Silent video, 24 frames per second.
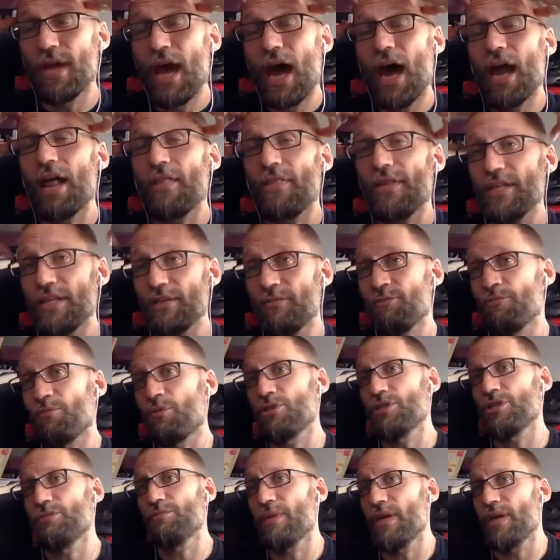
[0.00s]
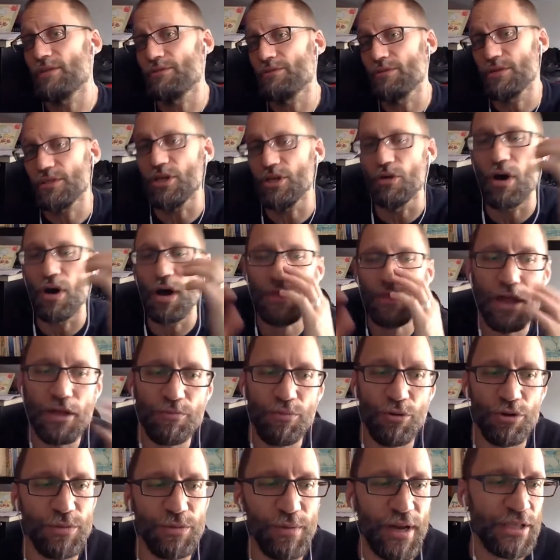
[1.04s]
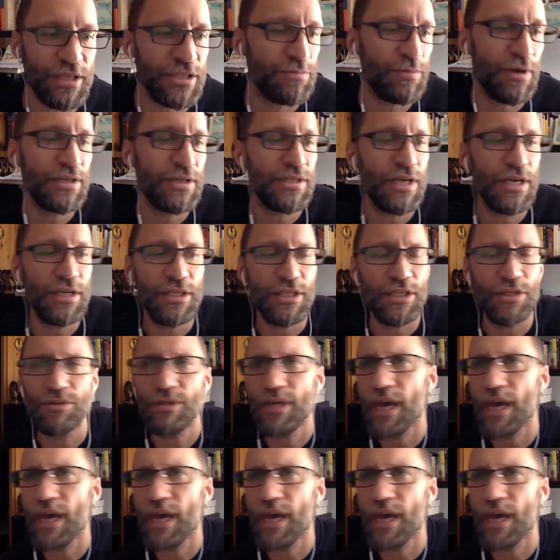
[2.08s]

and I think different project managers, you know, I think other project managers might say to you,